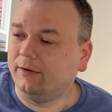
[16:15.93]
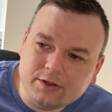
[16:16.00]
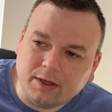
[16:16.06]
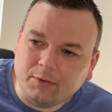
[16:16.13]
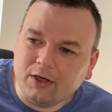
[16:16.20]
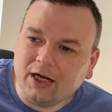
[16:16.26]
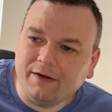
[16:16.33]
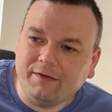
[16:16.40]
So I'm
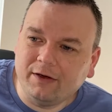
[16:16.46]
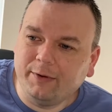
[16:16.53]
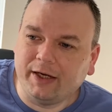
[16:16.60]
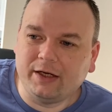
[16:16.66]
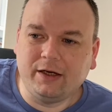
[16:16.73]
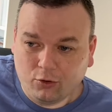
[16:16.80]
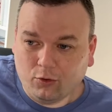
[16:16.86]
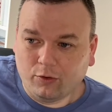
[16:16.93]
going to have a
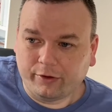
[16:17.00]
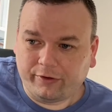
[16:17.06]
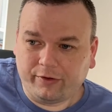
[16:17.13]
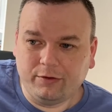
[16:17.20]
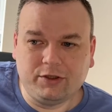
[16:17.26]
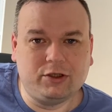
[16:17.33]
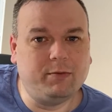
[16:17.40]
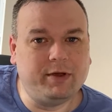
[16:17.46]
quick go
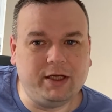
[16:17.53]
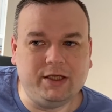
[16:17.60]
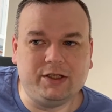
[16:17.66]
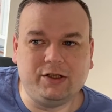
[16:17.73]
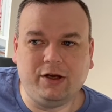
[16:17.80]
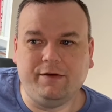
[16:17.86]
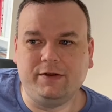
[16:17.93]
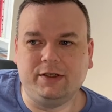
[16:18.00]
through some of these
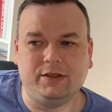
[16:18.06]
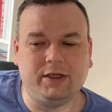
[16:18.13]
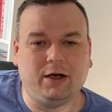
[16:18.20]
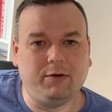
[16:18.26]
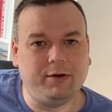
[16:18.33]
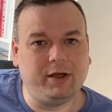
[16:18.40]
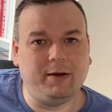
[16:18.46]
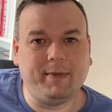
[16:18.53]
services.
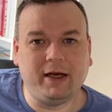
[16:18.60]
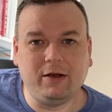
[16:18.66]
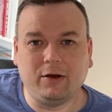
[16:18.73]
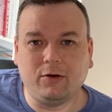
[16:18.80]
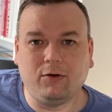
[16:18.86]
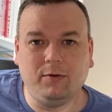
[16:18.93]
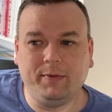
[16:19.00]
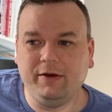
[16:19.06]
Now, they might not
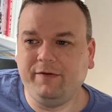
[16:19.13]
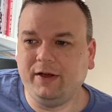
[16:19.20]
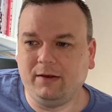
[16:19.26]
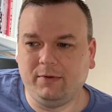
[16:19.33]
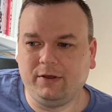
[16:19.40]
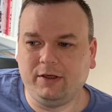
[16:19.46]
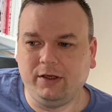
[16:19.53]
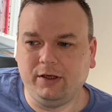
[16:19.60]
all be
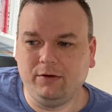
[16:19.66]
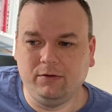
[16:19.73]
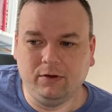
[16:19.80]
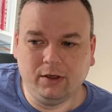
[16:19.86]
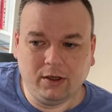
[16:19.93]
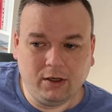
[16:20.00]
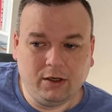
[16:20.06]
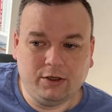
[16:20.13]
available to you.
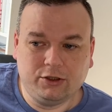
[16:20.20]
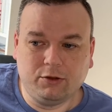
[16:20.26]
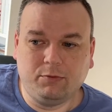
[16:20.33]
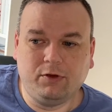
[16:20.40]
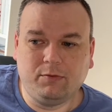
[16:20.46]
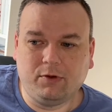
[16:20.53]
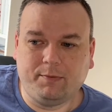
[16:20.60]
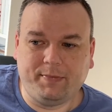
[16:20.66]
Some of
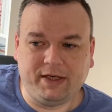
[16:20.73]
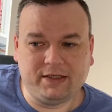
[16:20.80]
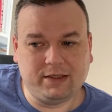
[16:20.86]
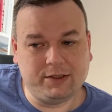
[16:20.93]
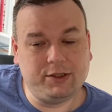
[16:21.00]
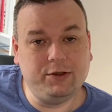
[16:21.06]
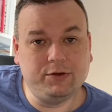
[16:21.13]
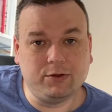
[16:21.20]
them are
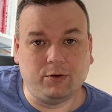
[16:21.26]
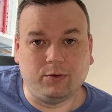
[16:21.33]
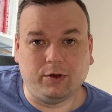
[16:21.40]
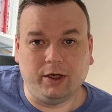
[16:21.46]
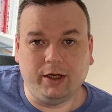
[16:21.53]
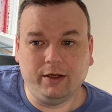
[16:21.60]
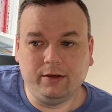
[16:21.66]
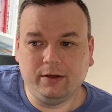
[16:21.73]
business use
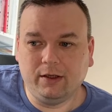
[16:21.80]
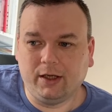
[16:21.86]
only.